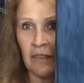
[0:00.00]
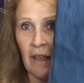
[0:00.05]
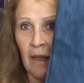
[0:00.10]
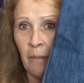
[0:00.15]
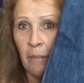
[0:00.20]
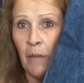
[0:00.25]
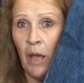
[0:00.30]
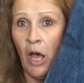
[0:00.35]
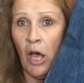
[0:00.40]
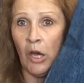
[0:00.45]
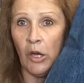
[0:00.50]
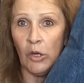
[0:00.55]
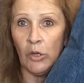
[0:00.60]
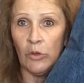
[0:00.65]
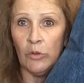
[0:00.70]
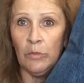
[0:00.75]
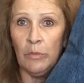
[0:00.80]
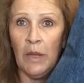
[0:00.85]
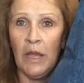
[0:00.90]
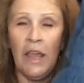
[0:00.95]
them
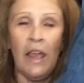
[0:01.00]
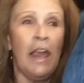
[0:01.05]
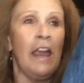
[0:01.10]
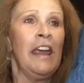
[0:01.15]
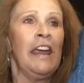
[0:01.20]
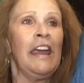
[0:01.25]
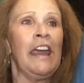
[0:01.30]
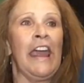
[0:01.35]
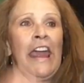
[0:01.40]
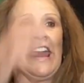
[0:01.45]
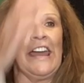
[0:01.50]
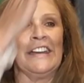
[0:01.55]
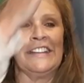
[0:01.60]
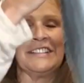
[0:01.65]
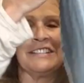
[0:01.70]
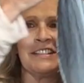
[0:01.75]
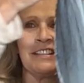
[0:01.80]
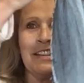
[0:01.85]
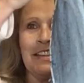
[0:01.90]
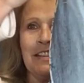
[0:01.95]
home.
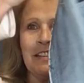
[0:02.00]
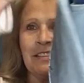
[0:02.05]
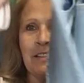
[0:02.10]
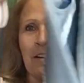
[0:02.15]
And these